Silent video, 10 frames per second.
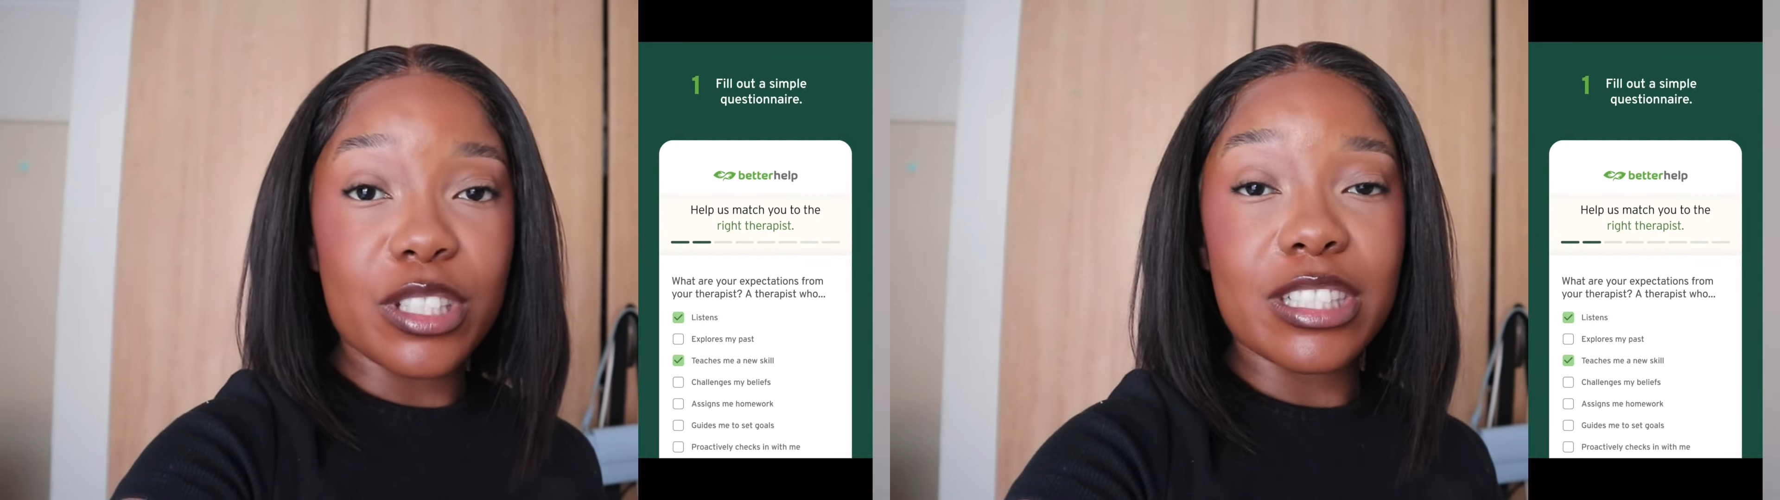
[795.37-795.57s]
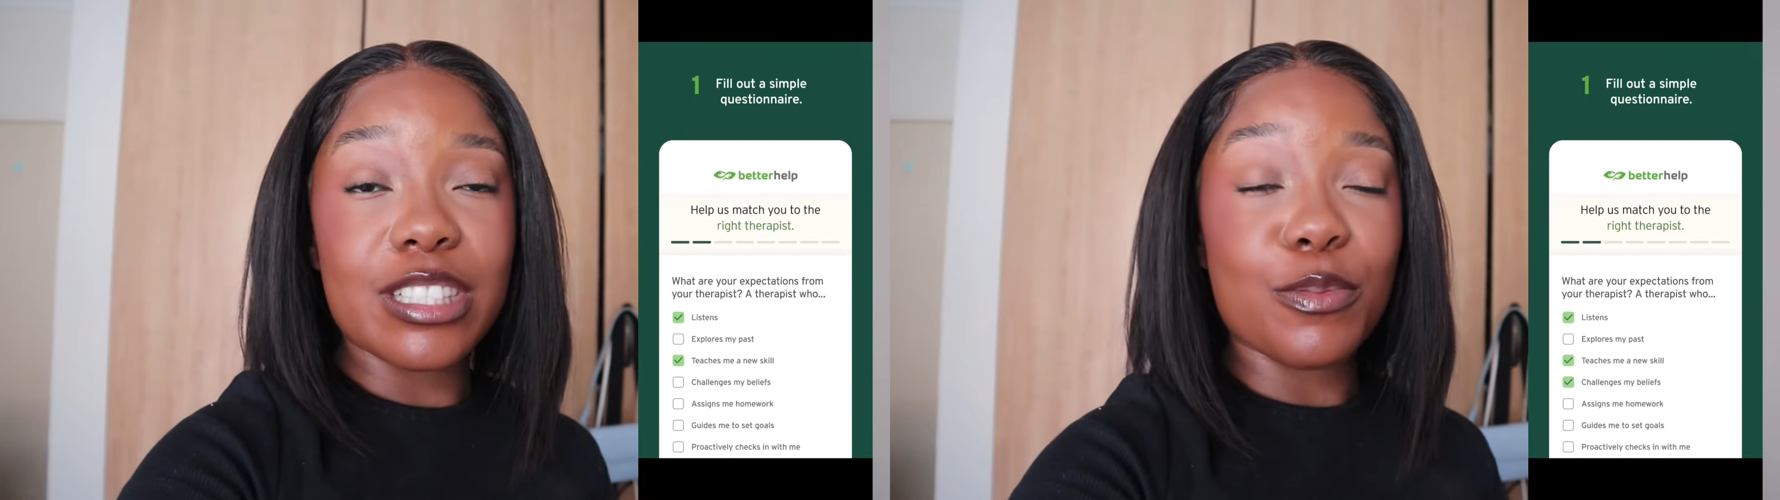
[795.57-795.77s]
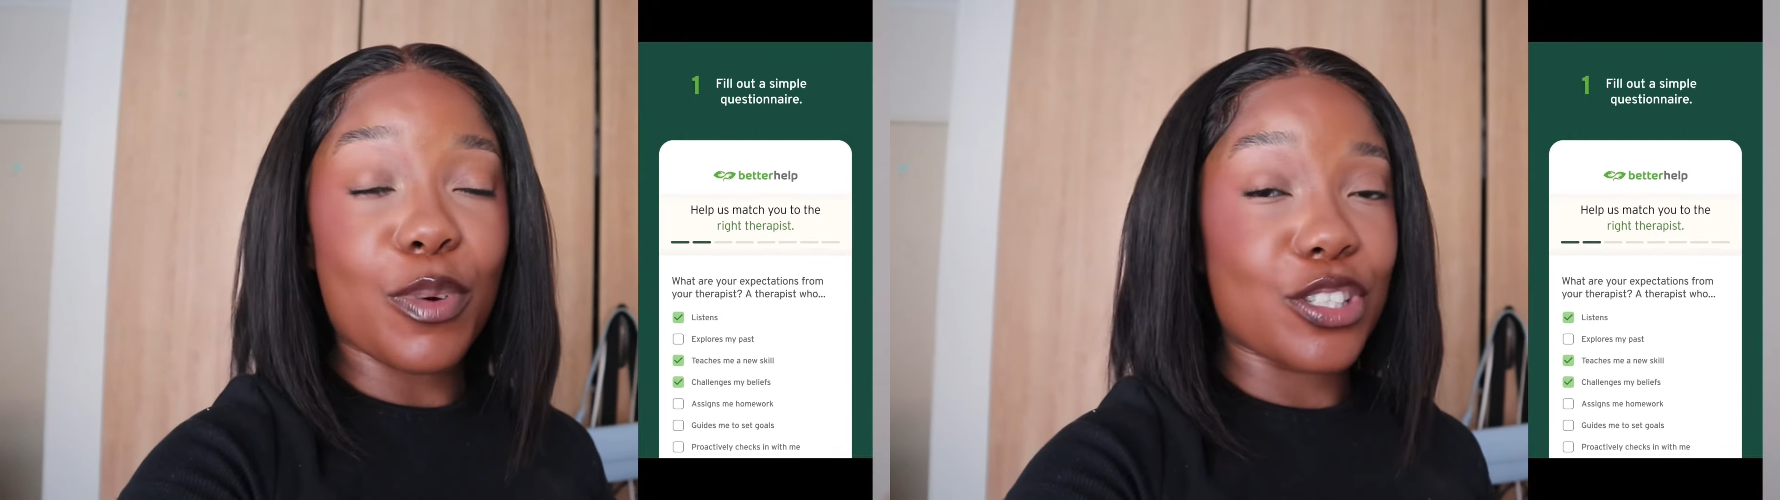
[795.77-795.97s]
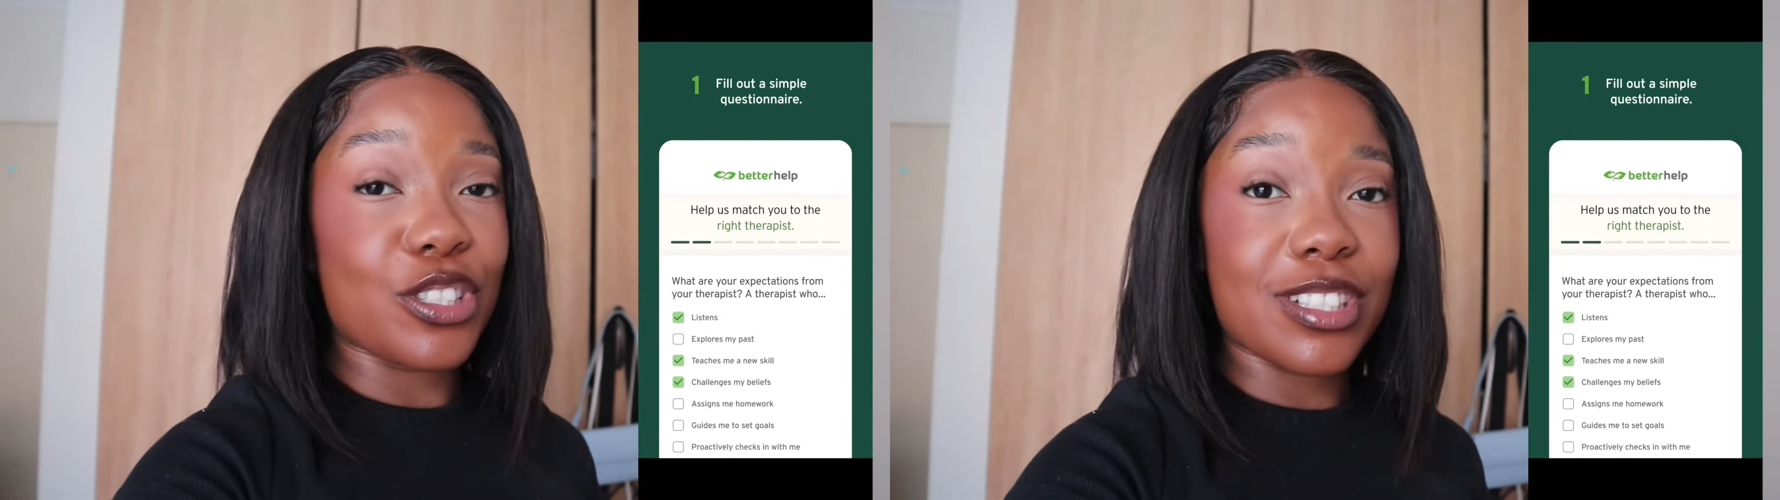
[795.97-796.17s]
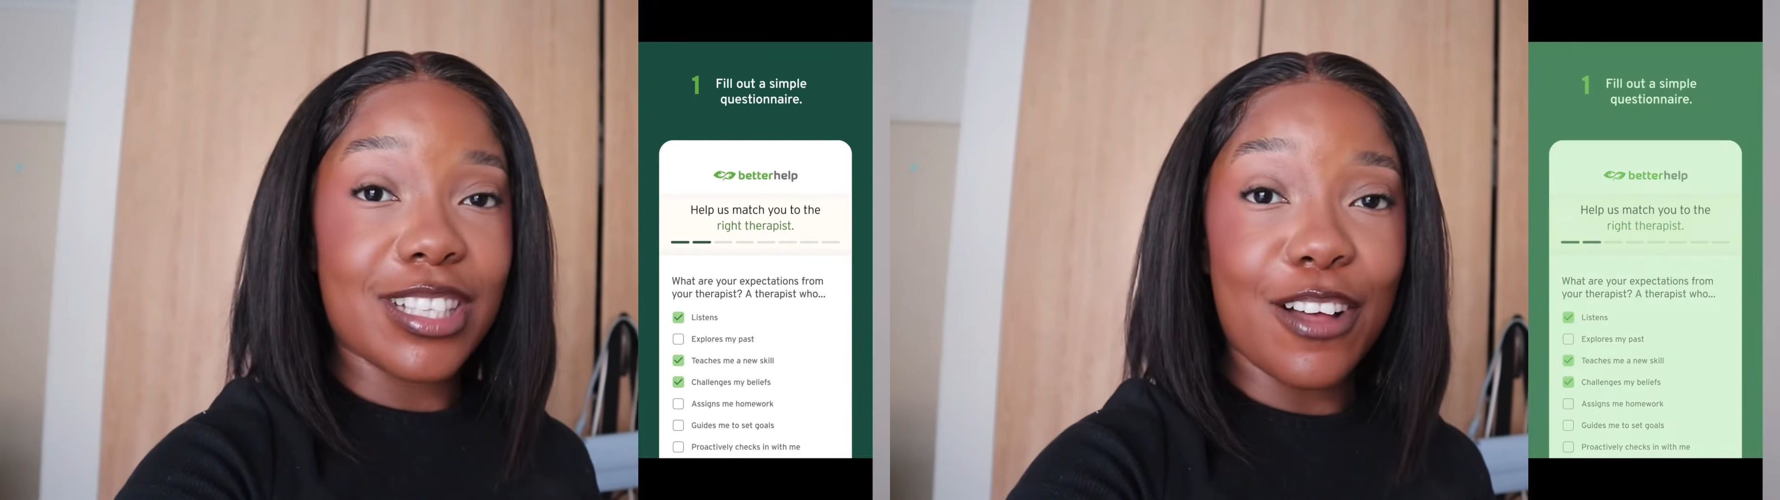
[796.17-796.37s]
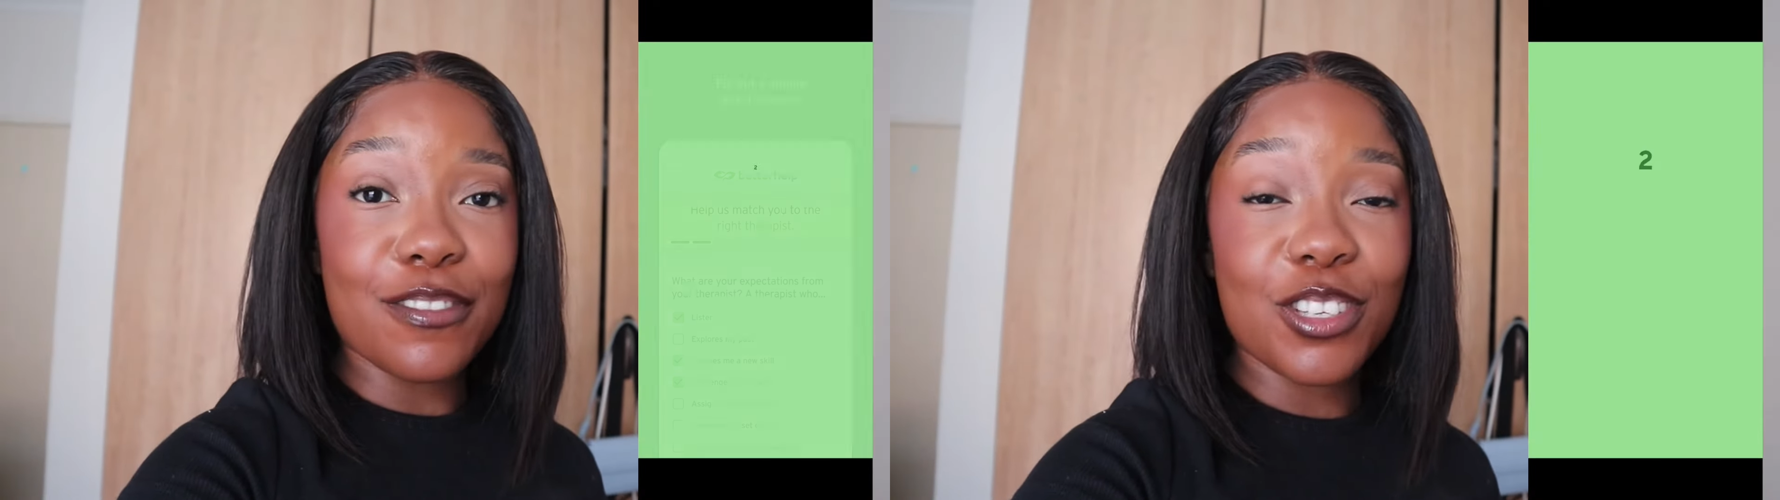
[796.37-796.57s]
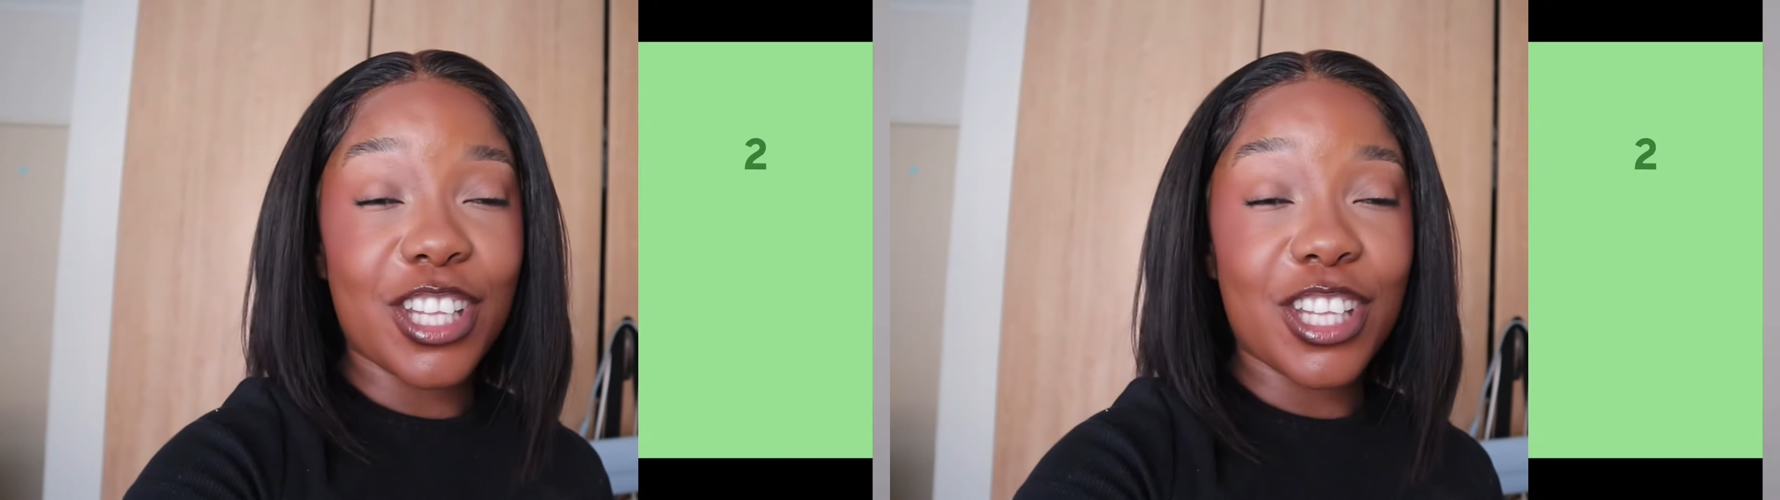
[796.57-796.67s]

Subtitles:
questions about yourself